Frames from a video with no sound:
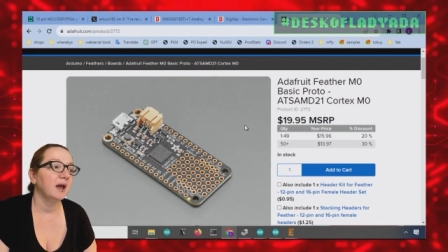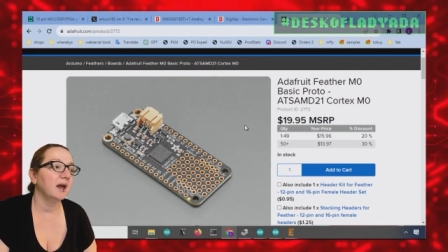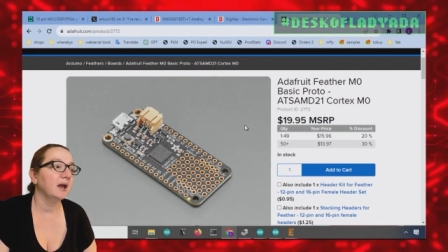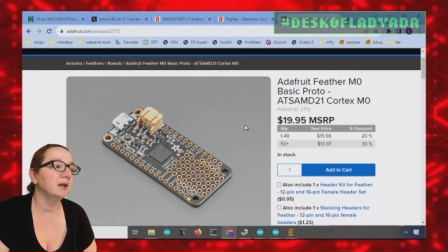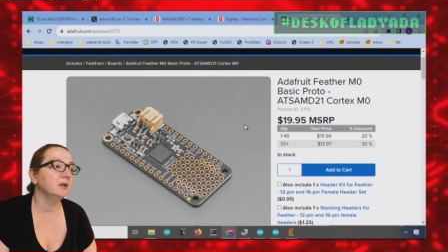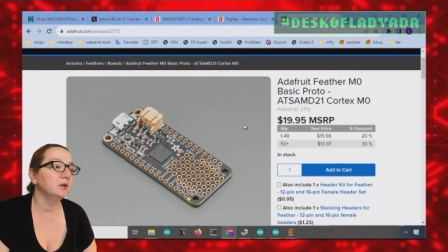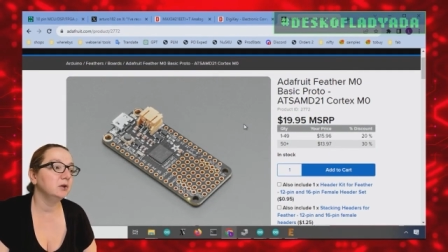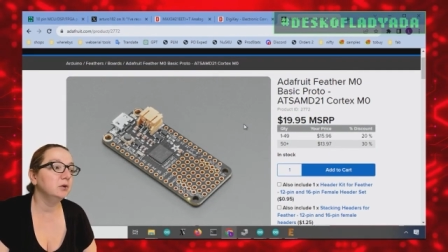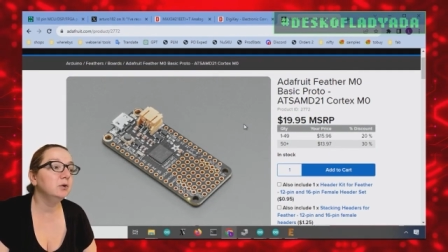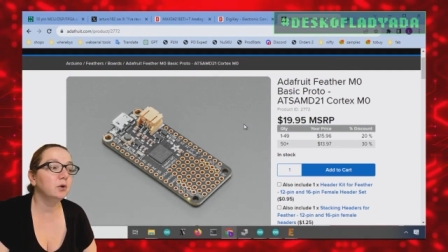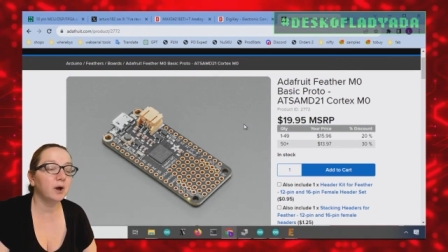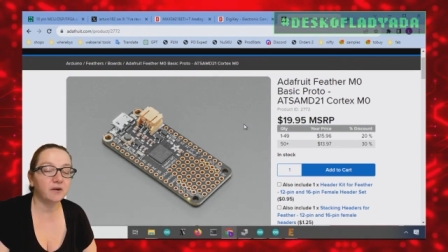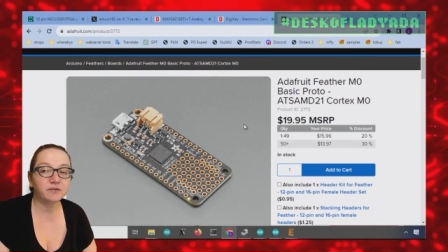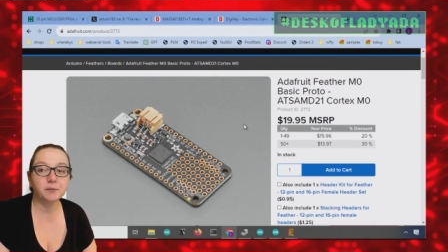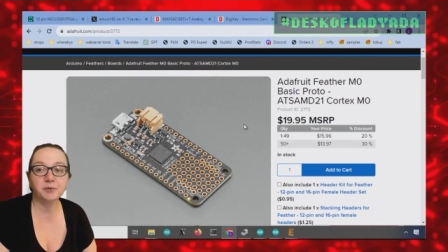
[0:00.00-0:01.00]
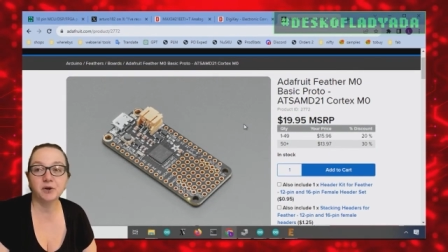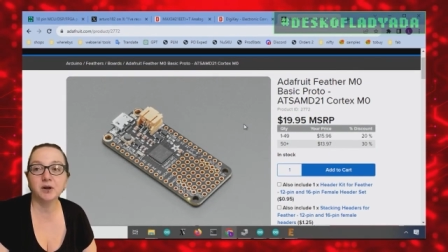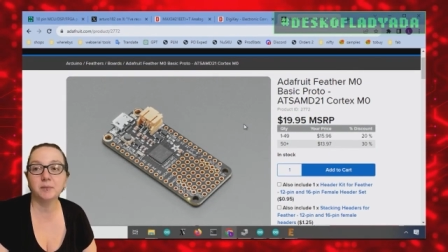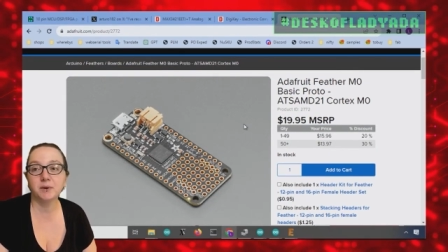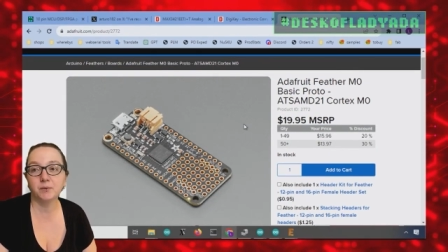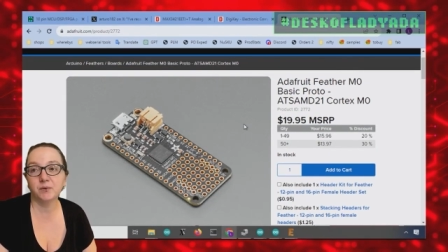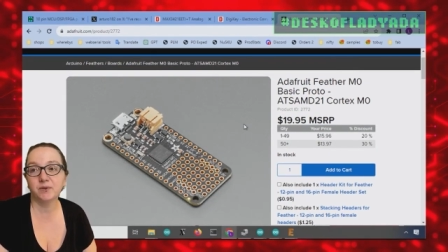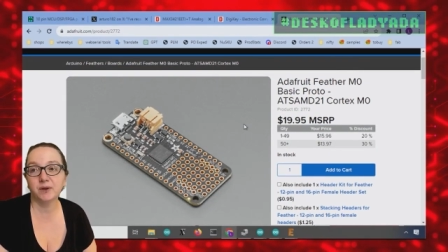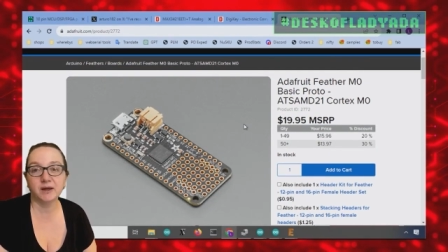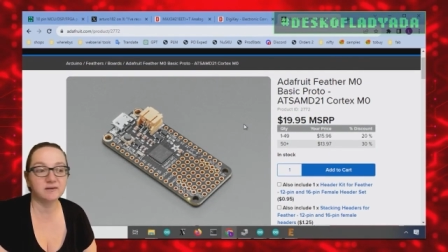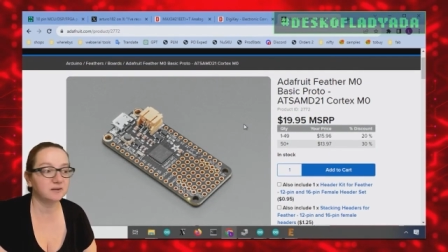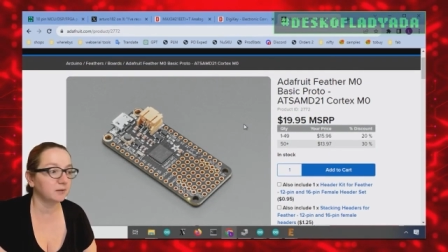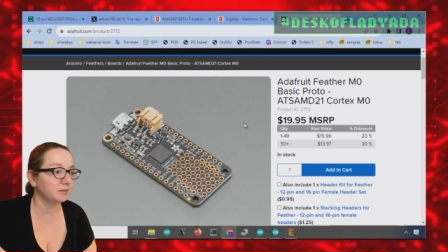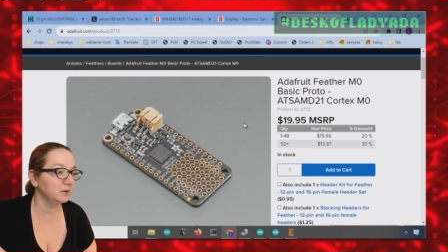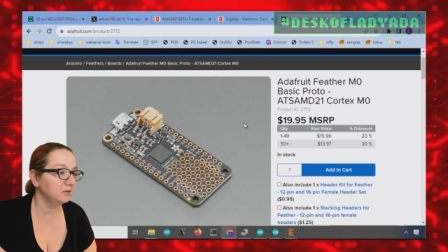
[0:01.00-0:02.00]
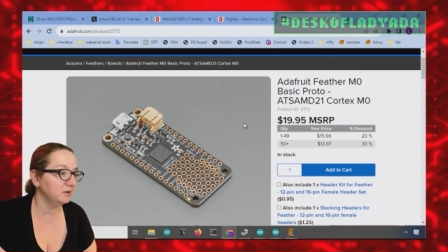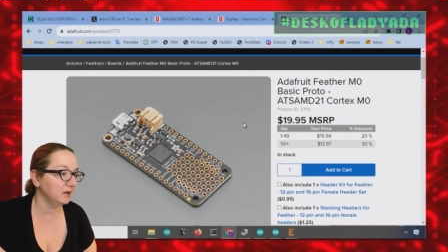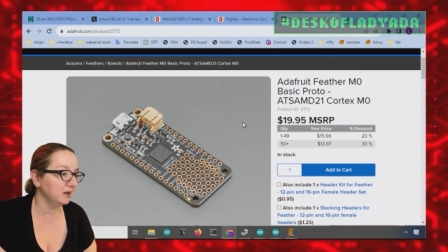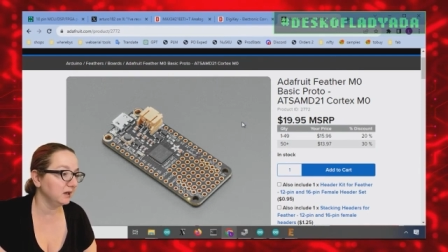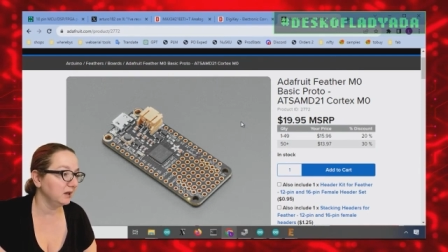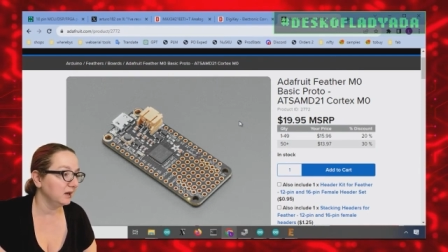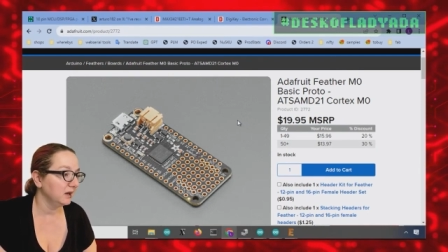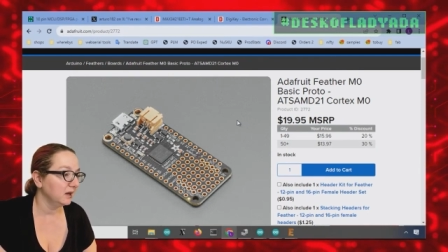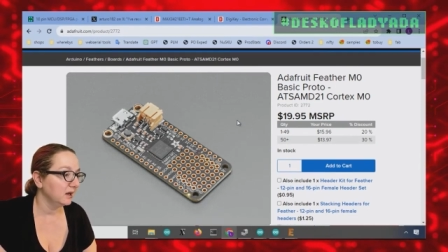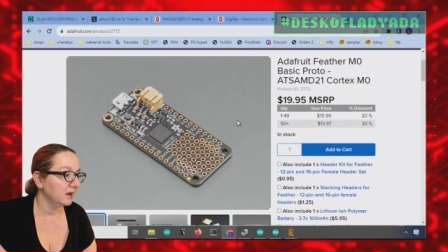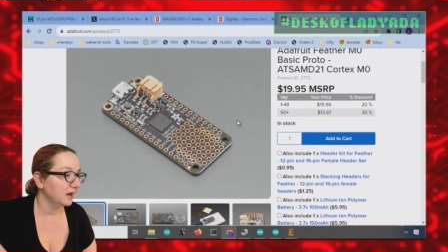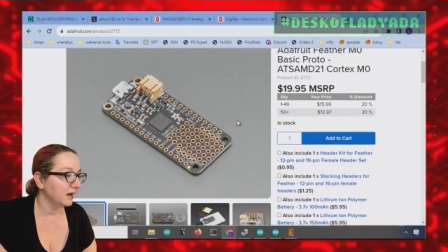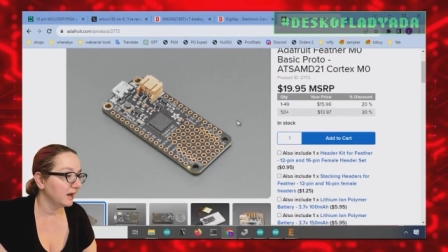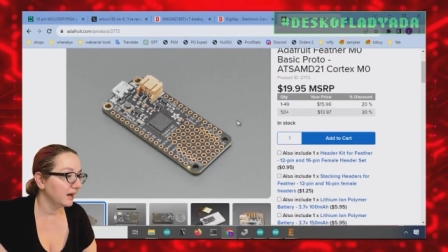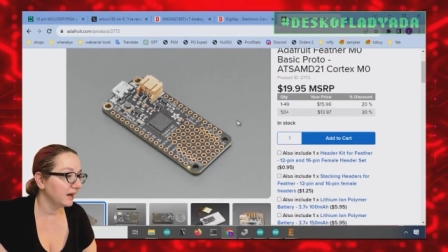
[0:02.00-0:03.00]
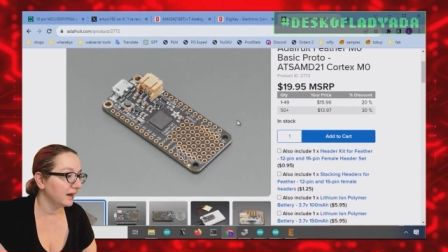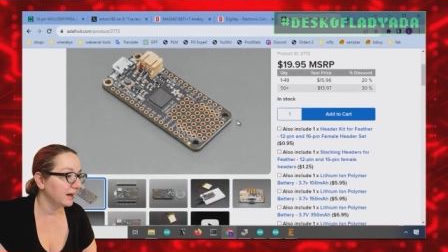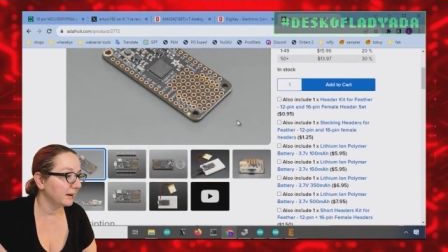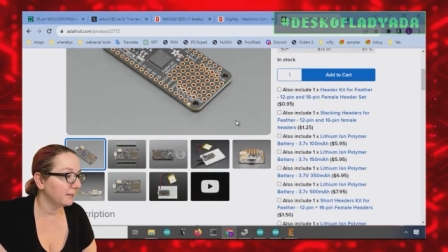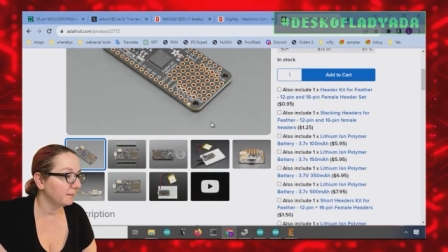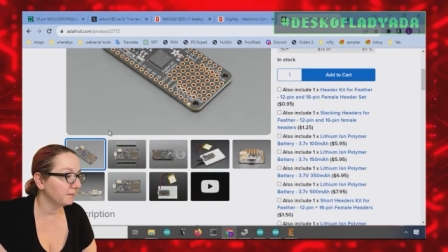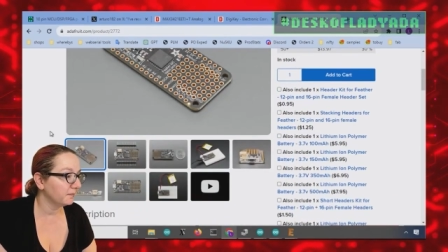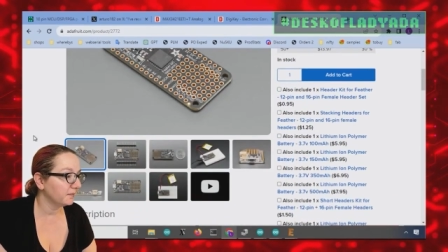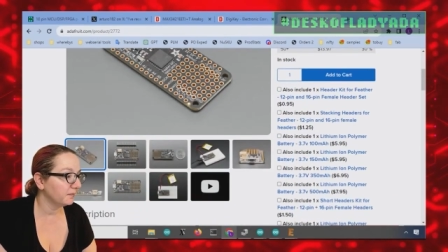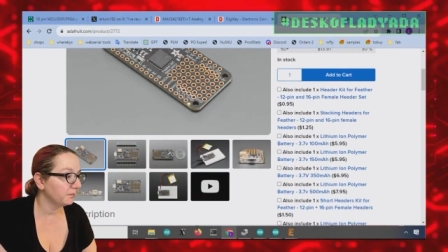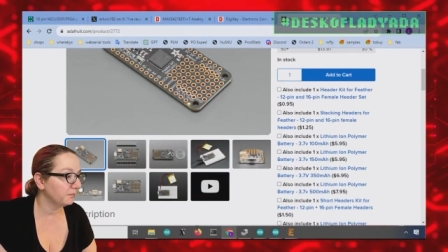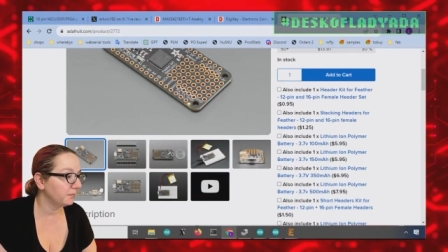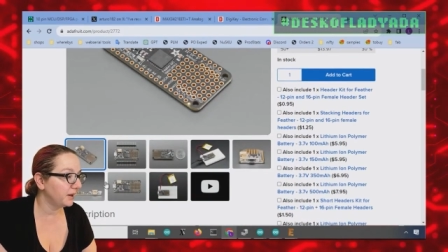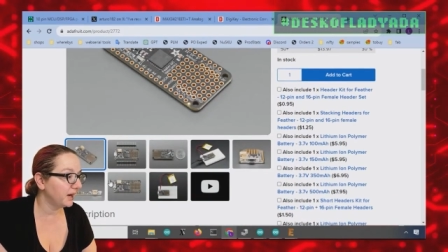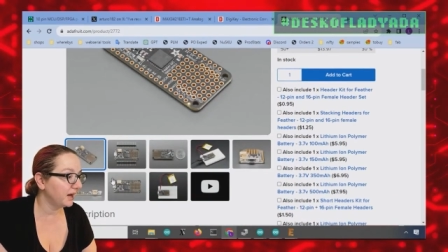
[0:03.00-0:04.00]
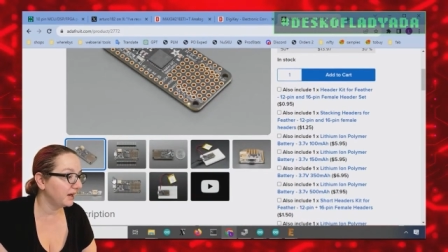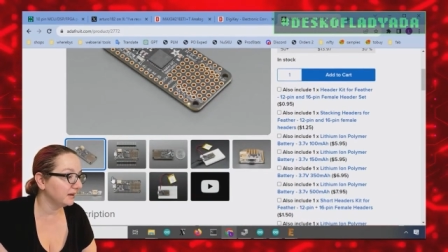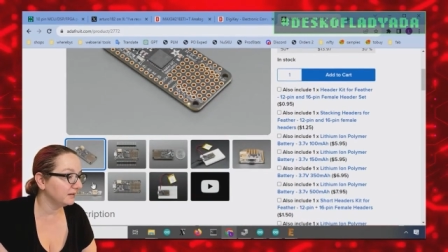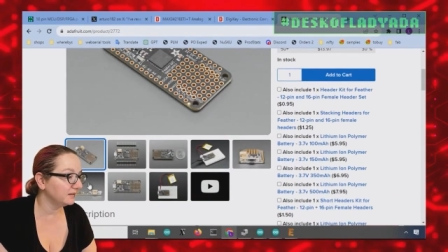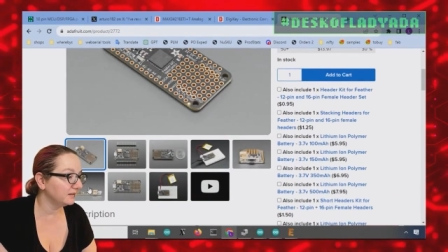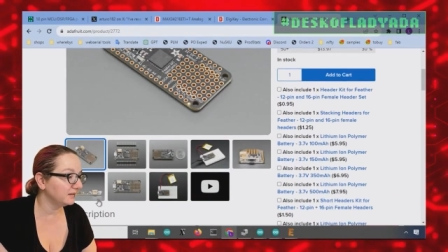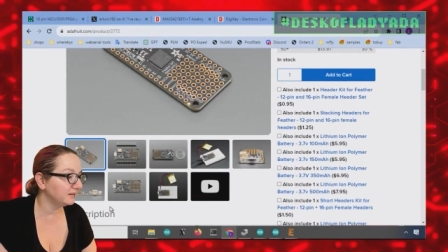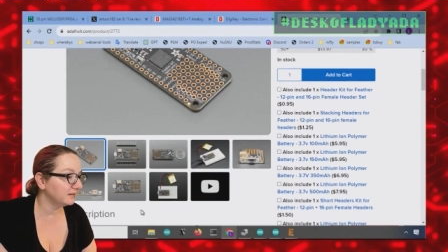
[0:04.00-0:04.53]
and you have to program it with the S W D. Um, but